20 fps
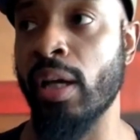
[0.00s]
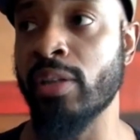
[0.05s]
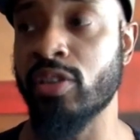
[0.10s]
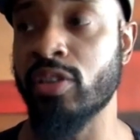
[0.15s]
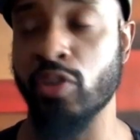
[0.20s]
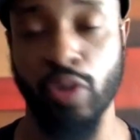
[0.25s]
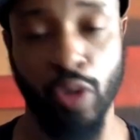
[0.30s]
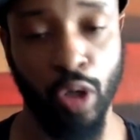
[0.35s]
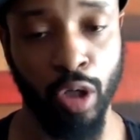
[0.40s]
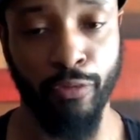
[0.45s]

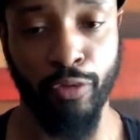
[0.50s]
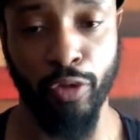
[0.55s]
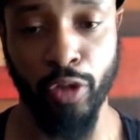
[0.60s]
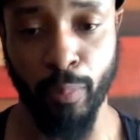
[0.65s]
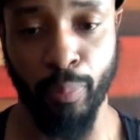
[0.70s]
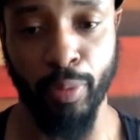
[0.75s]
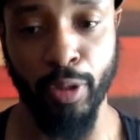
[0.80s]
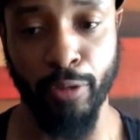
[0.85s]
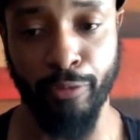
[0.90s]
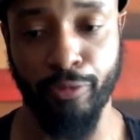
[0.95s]
So in order for you to
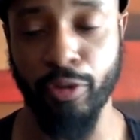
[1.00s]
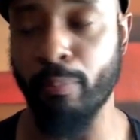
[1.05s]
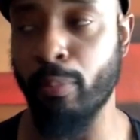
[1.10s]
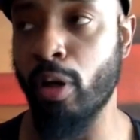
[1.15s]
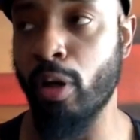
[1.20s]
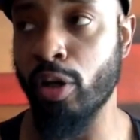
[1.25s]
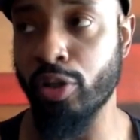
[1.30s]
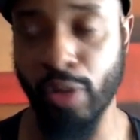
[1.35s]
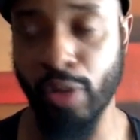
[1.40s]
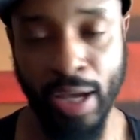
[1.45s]
play
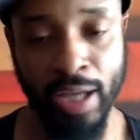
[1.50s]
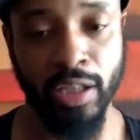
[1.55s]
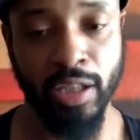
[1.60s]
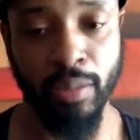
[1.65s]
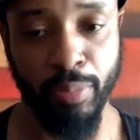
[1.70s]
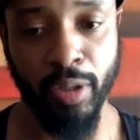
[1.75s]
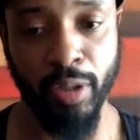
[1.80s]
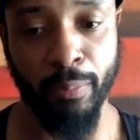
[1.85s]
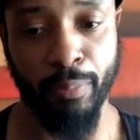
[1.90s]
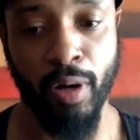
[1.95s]
football, you had to
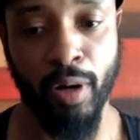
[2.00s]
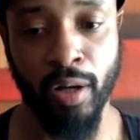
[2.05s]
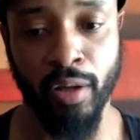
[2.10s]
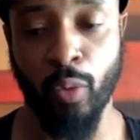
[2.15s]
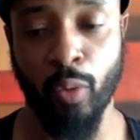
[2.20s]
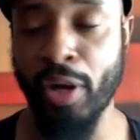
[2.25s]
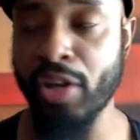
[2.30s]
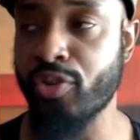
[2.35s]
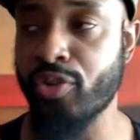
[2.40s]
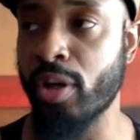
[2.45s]
be a part of the
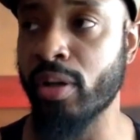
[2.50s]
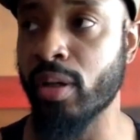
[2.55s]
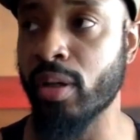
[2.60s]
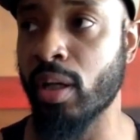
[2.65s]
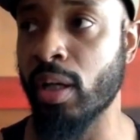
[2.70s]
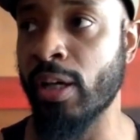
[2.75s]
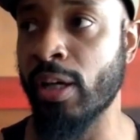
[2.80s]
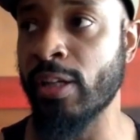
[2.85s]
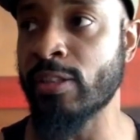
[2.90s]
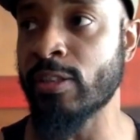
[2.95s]
weight training
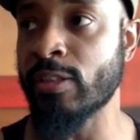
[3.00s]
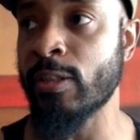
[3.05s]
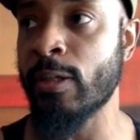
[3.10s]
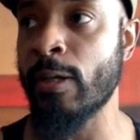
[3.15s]
class.